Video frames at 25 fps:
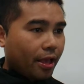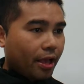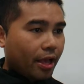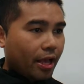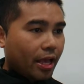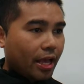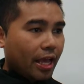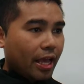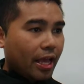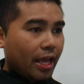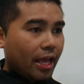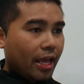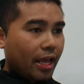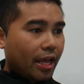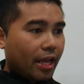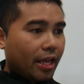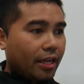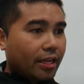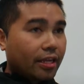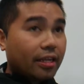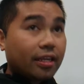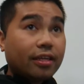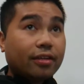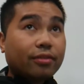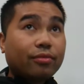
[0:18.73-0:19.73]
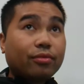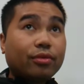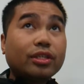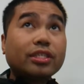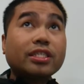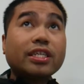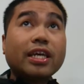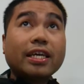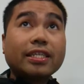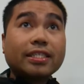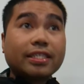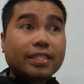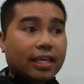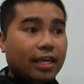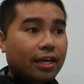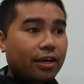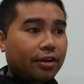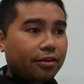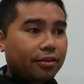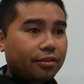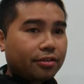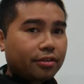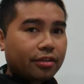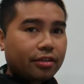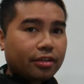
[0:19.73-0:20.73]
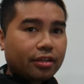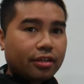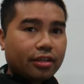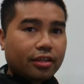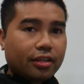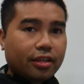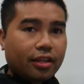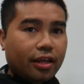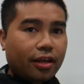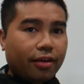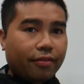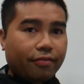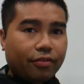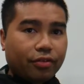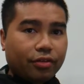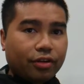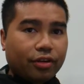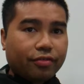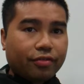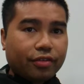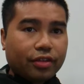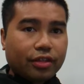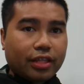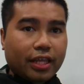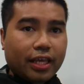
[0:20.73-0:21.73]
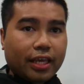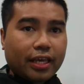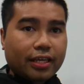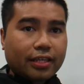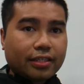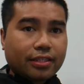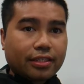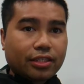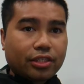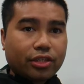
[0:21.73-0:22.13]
and we're testing out a few different things.